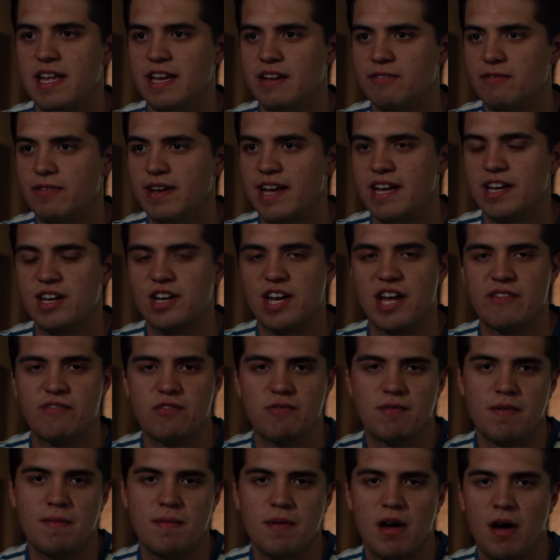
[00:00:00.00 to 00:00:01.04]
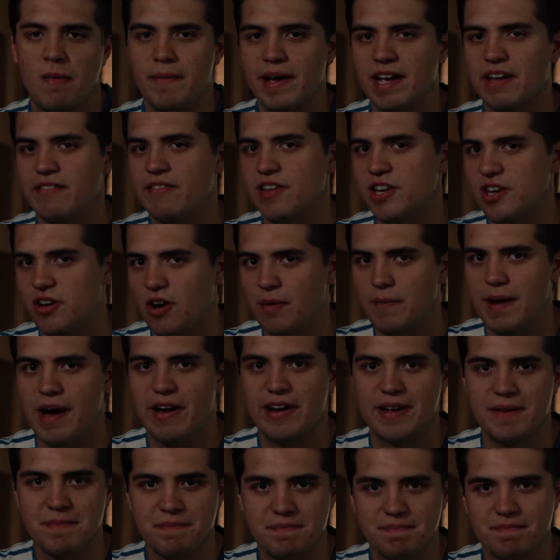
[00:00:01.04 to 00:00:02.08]
and if we get enough of them, I'll make a video
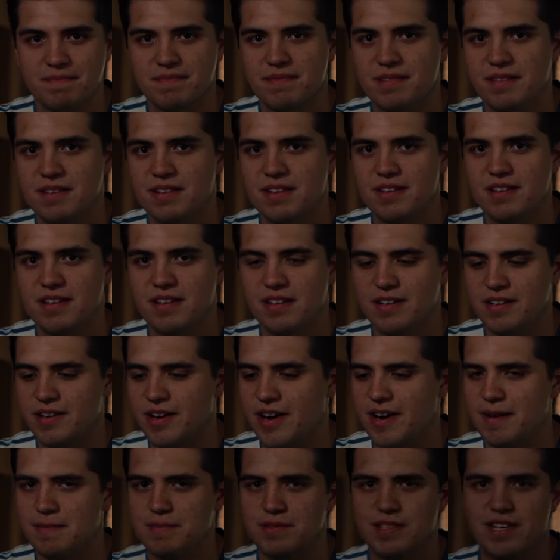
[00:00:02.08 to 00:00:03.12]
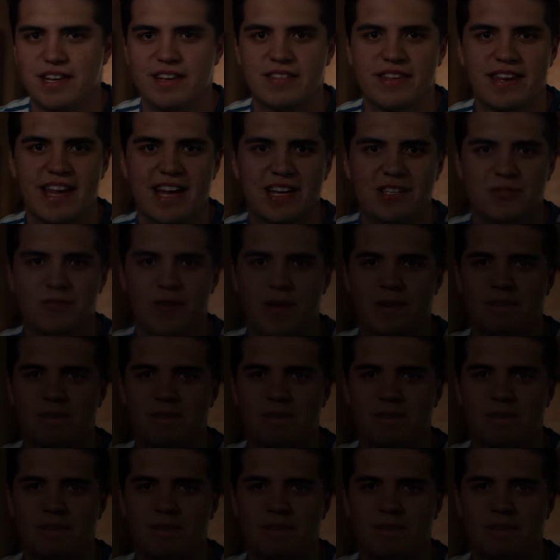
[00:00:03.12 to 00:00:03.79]
about it. All right, see you in the next